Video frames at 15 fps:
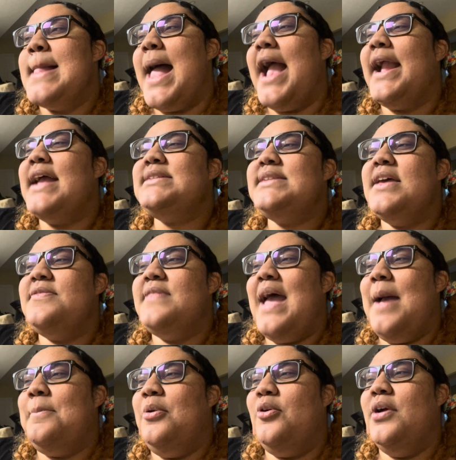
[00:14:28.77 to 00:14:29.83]
guess at
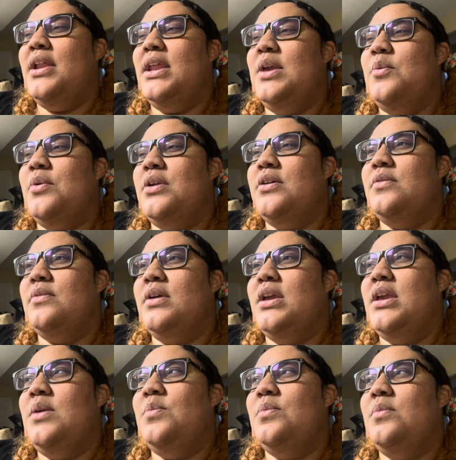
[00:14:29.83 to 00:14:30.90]
that point he would have,
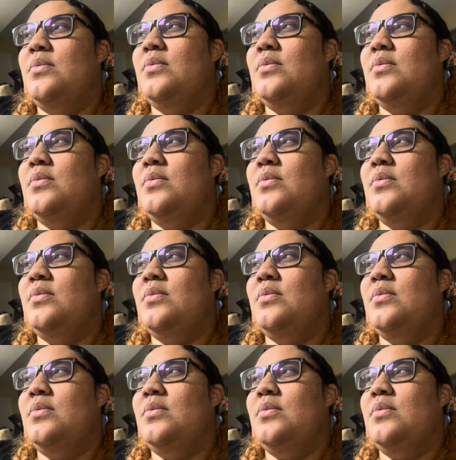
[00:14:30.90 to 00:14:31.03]
he